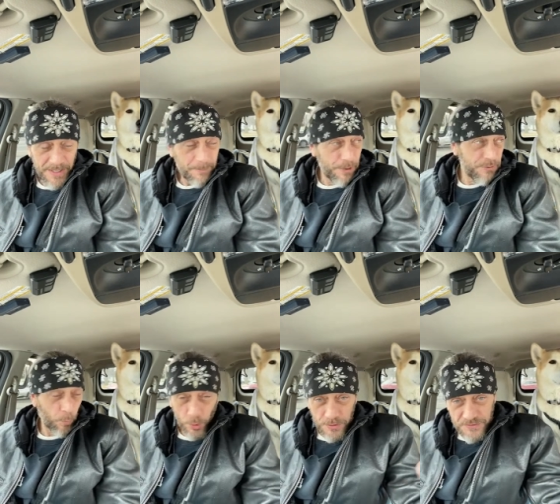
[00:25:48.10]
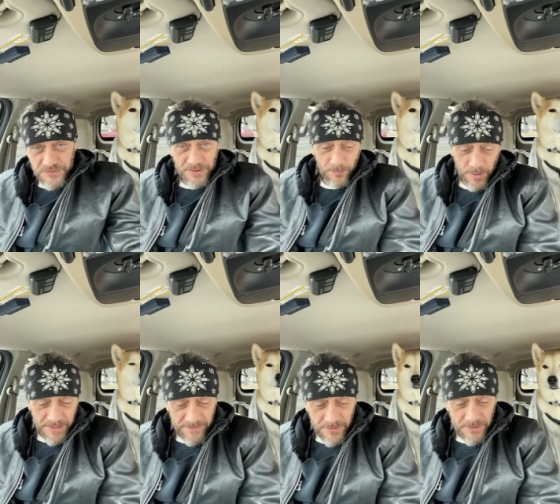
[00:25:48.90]
putting words to
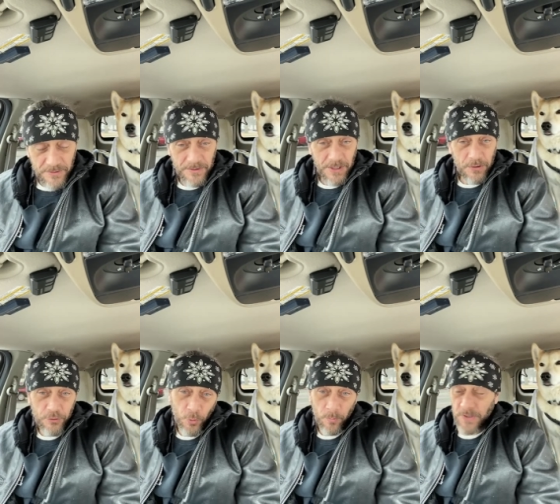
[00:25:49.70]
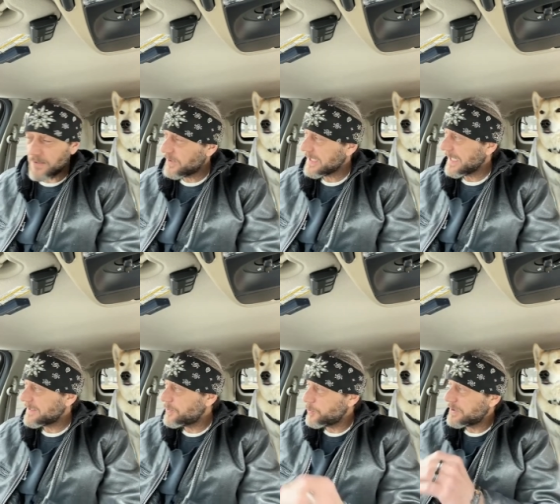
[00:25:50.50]
whatever, or doing whatever they got
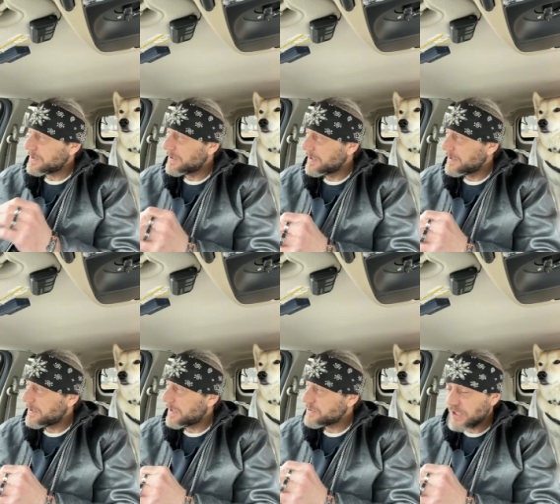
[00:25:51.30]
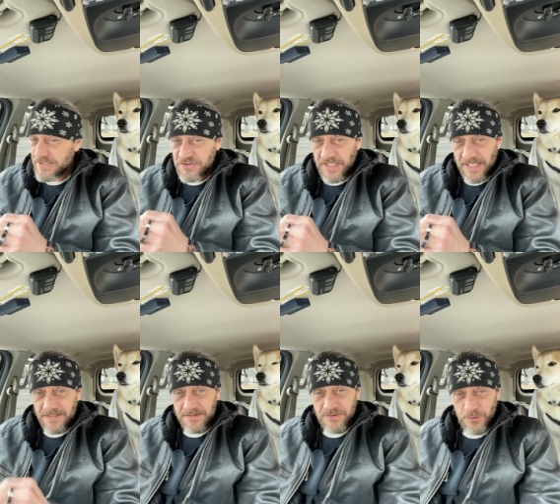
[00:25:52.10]
to do to change that
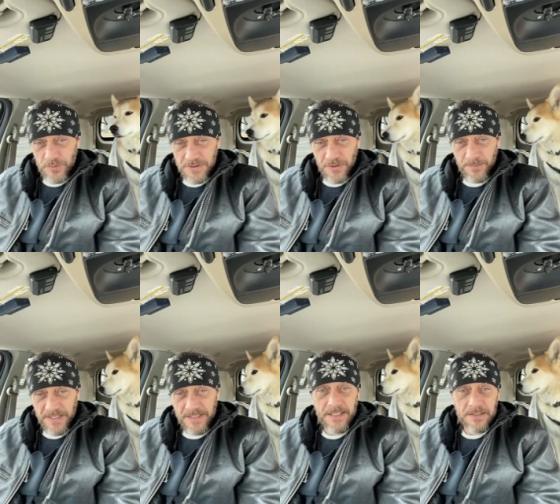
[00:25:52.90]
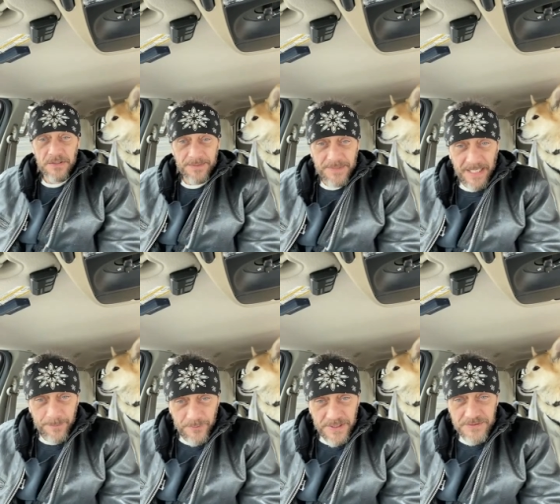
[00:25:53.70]
tune a little bit and then claim
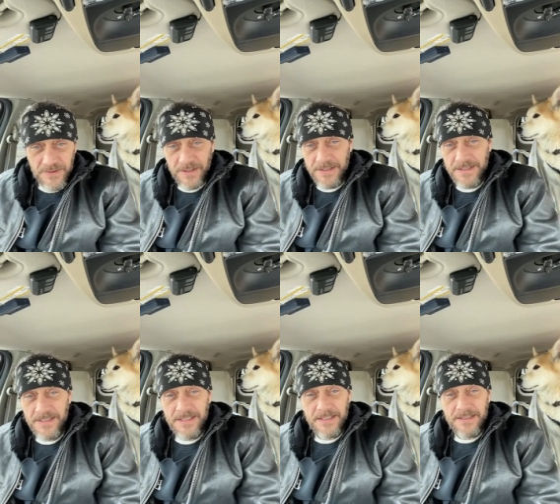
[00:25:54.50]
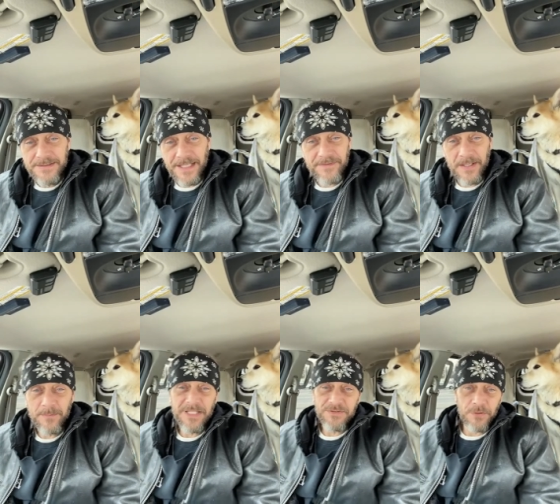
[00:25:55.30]
copyrights on it. Not
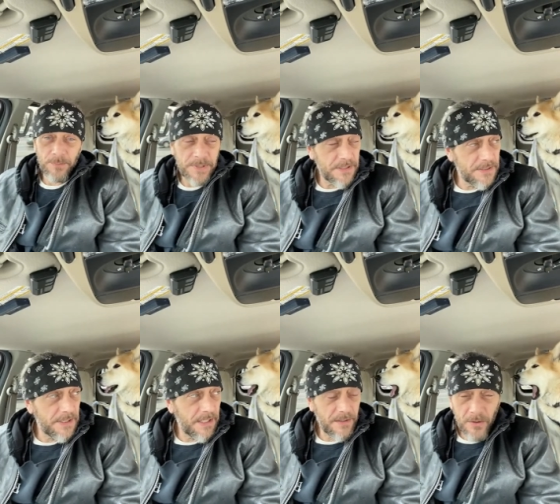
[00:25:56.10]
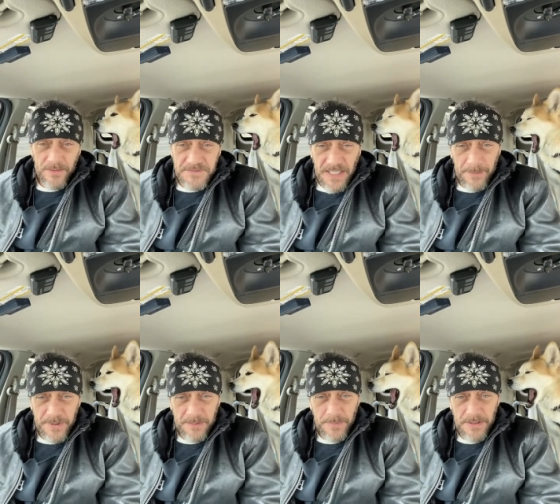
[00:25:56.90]
that, that's a little bit off topic,
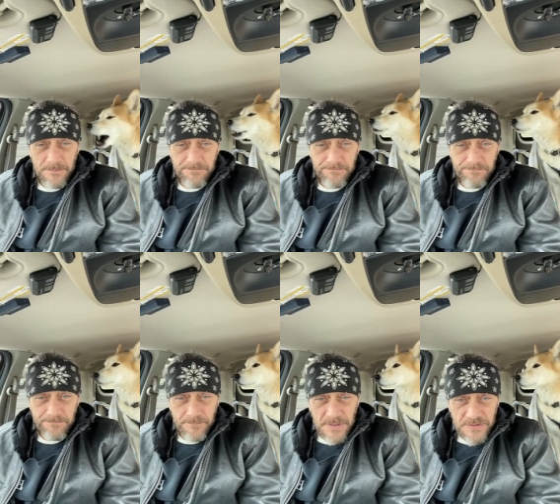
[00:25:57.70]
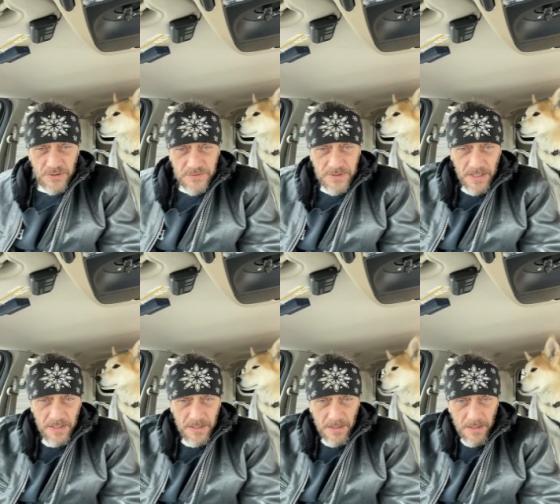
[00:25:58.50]
but that just
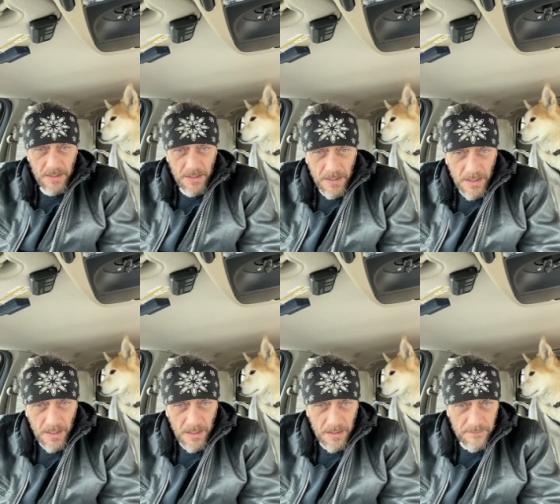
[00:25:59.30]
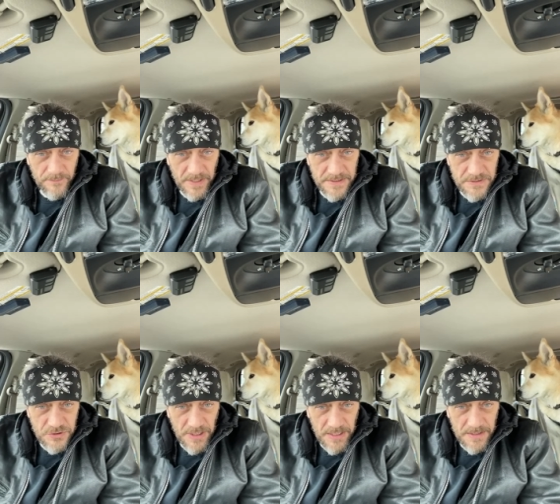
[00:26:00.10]
finding
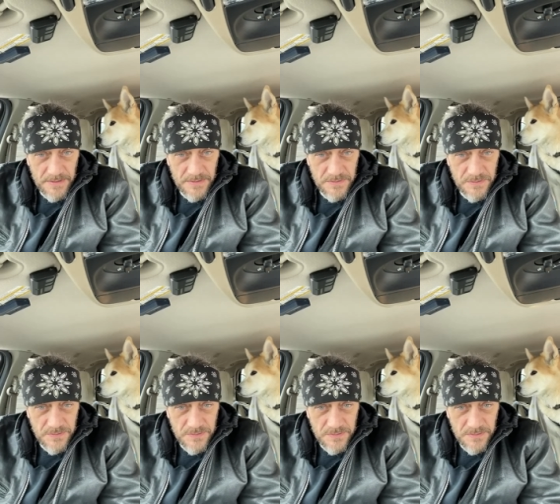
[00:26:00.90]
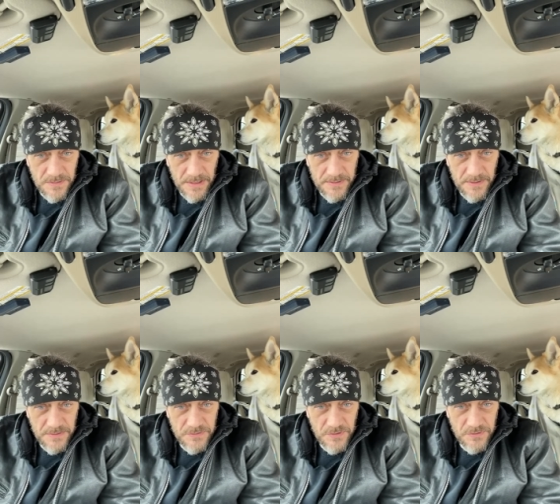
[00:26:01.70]
chat is like
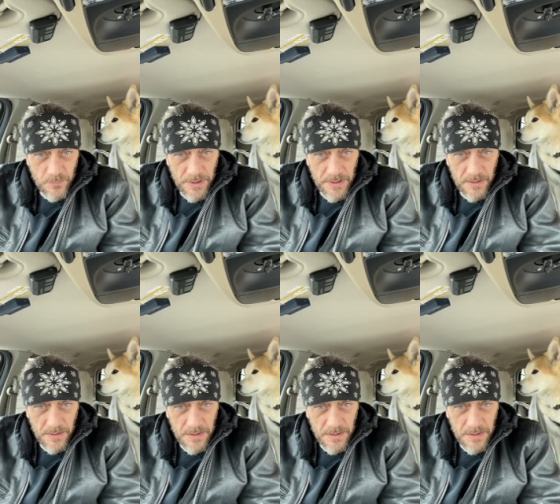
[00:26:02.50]
this is rare.